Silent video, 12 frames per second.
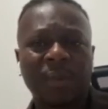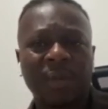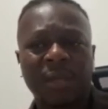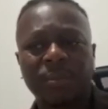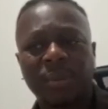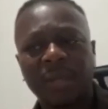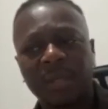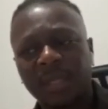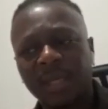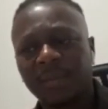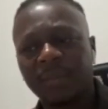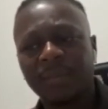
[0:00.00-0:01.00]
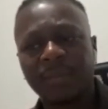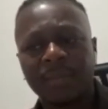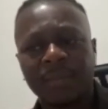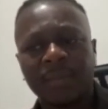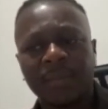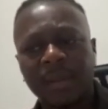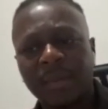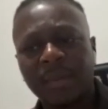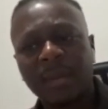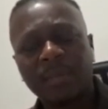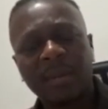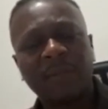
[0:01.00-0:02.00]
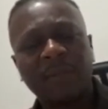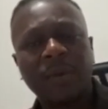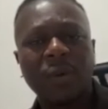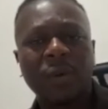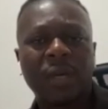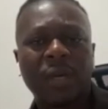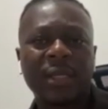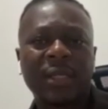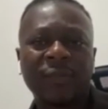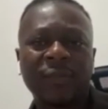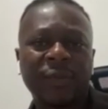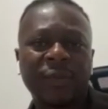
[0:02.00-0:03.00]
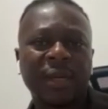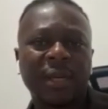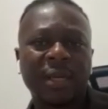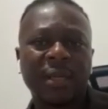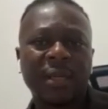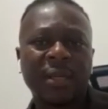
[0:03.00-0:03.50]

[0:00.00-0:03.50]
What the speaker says: But maybe if we look at it differently,